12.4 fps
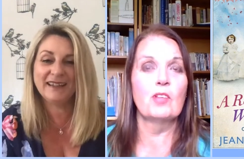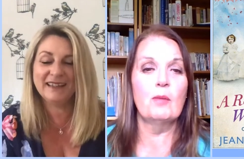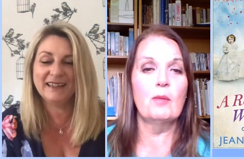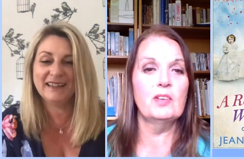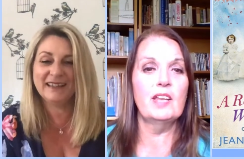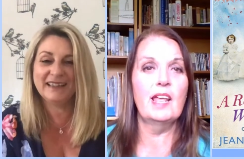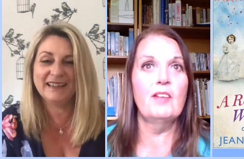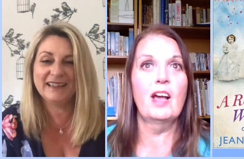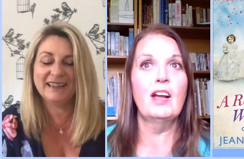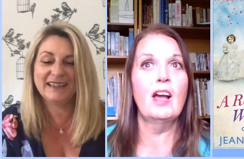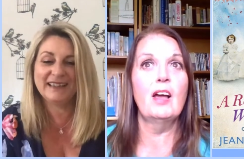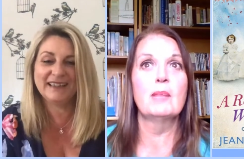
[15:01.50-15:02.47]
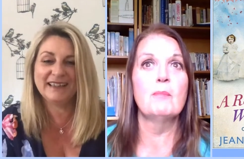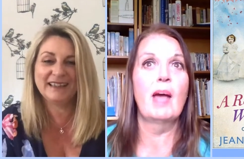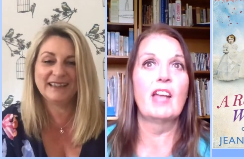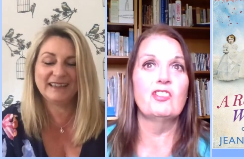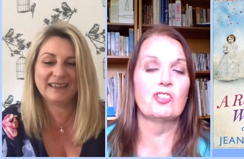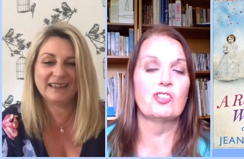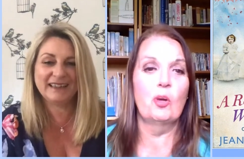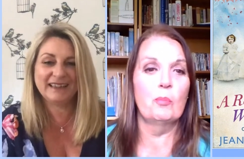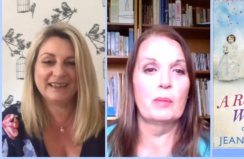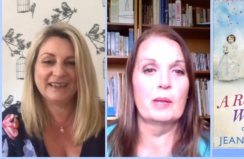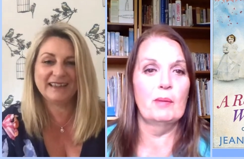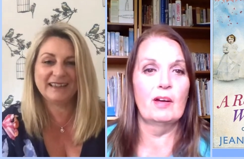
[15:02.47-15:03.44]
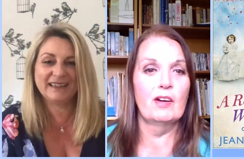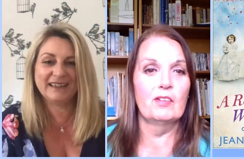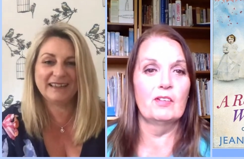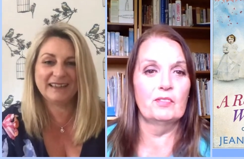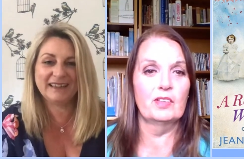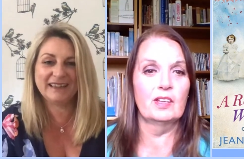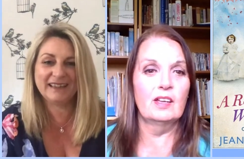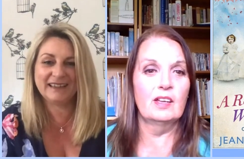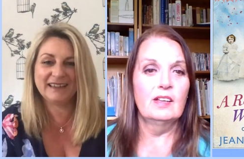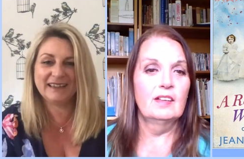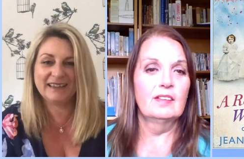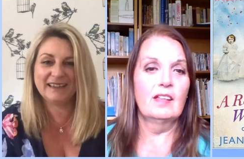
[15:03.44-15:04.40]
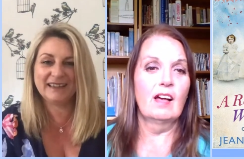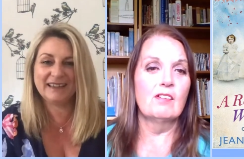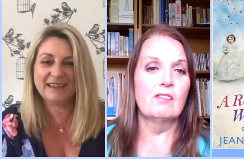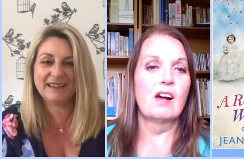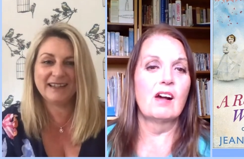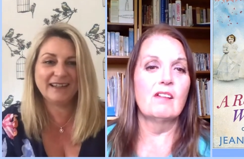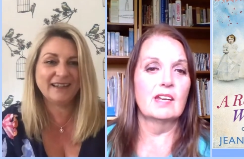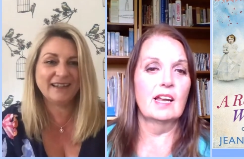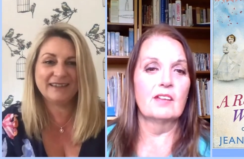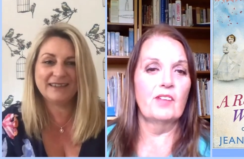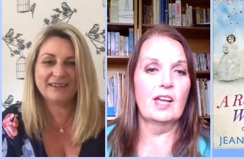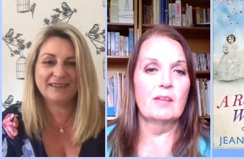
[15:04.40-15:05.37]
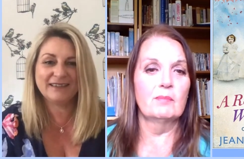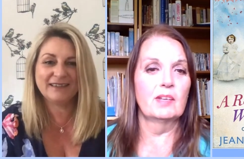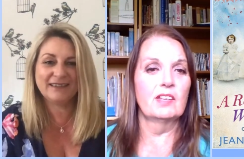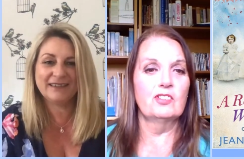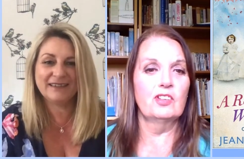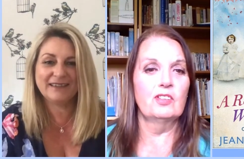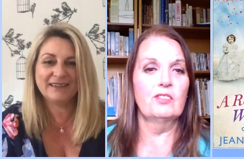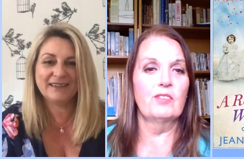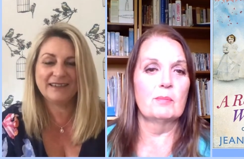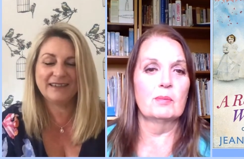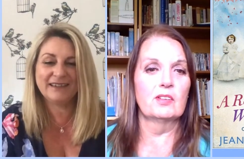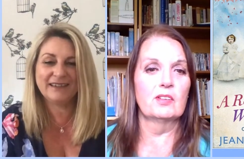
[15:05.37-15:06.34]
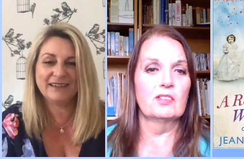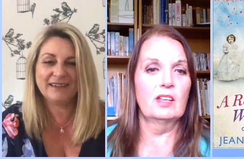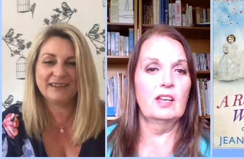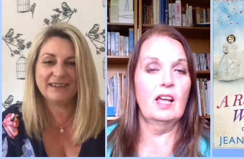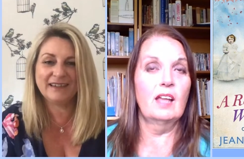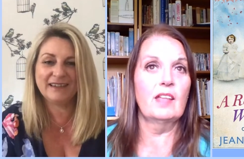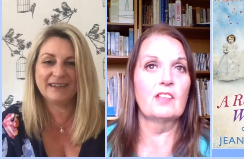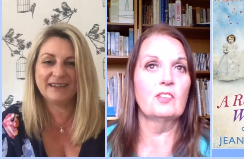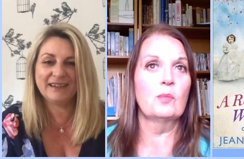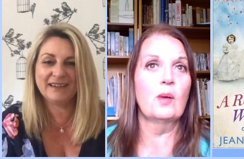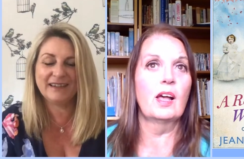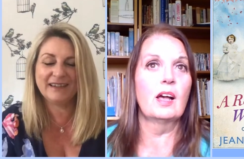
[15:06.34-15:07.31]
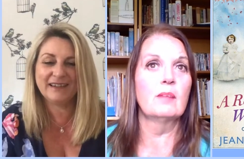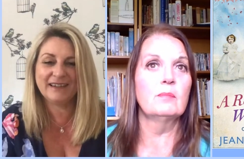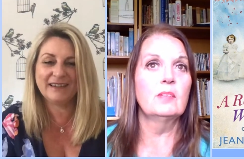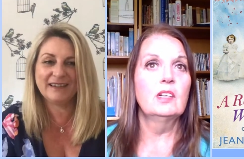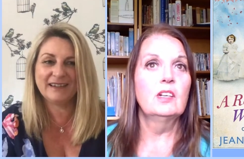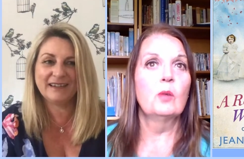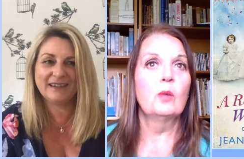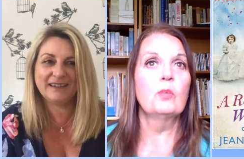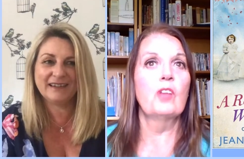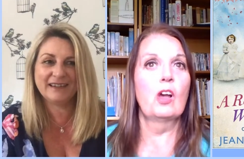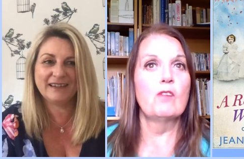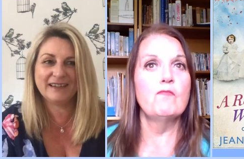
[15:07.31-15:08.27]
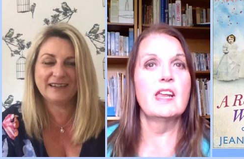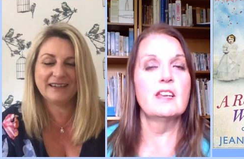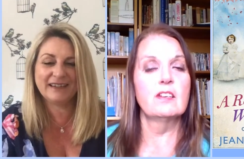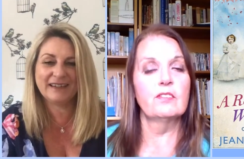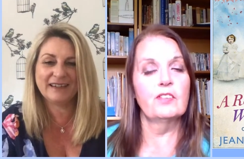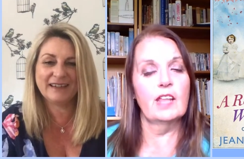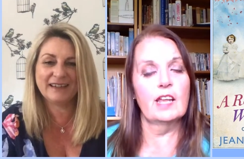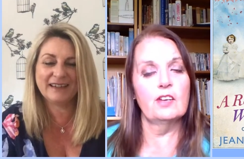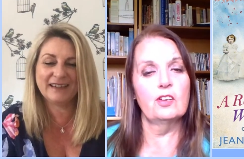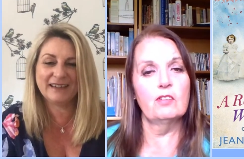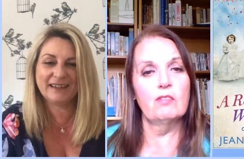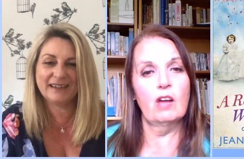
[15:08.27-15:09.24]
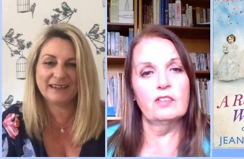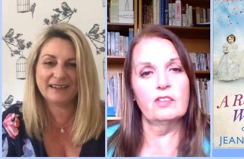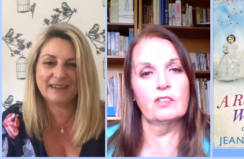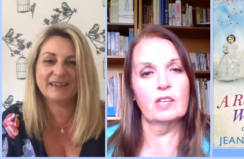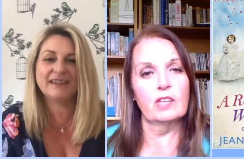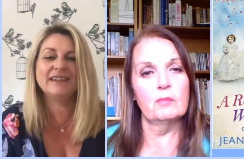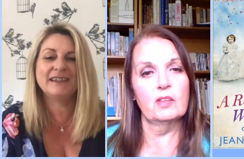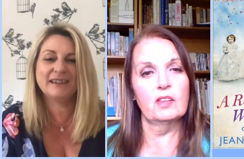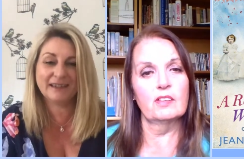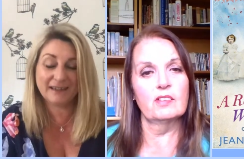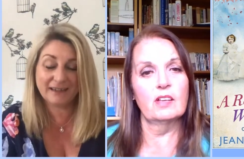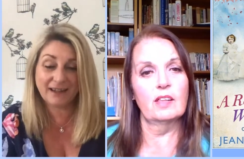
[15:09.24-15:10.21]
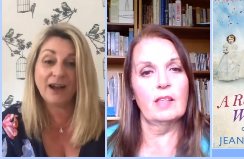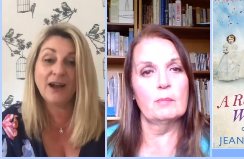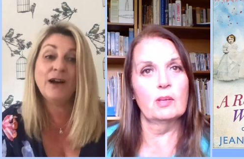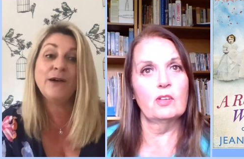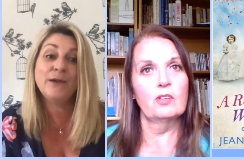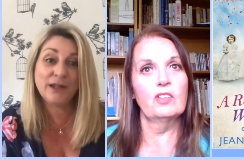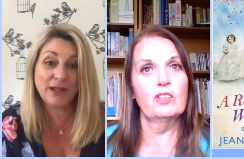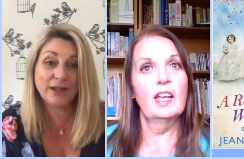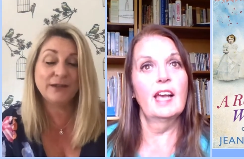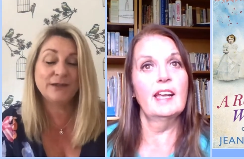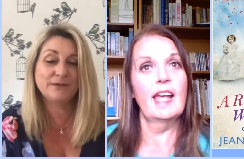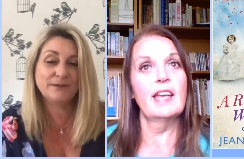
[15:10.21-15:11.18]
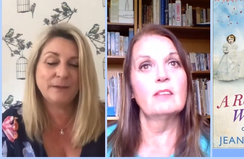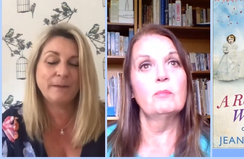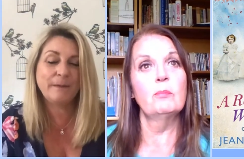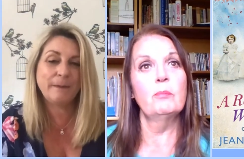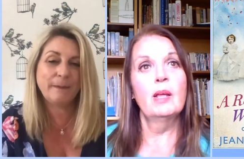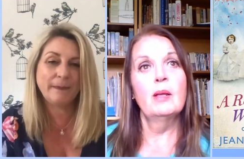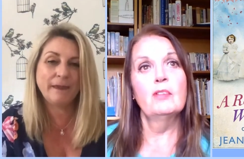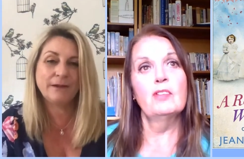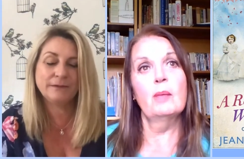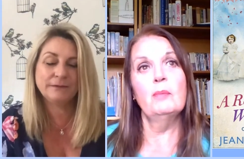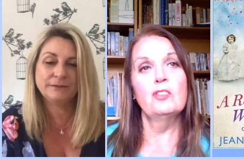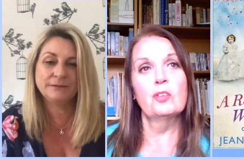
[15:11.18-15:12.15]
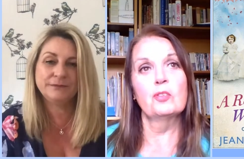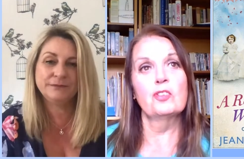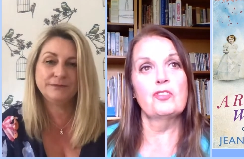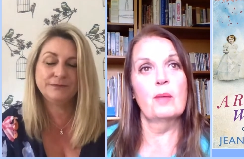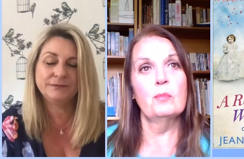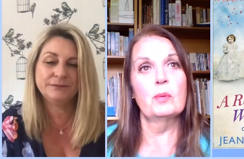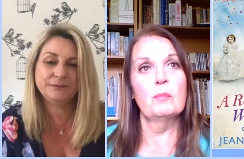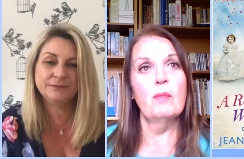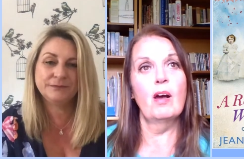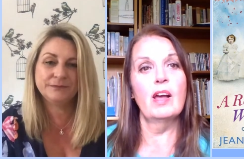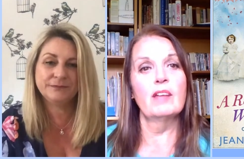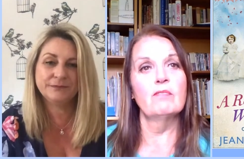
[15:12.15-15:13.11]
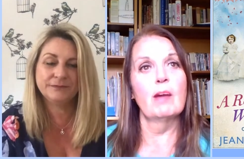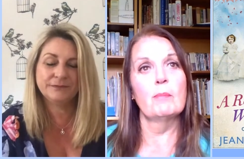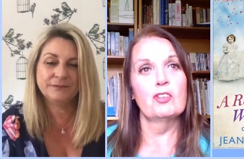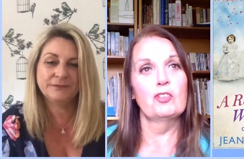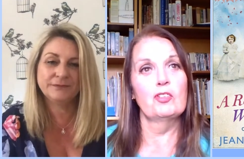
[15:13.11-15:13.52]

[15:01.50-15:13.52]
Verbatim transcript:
Speaker 1: Yeah. I, never, I can't imagine not being part of the the whole RNA family. It's just fabulous, and I, that's why I'm also a reader for their new writer scheme and things like that. Because oh, yeah. again, somebody took the trouble with my rubbish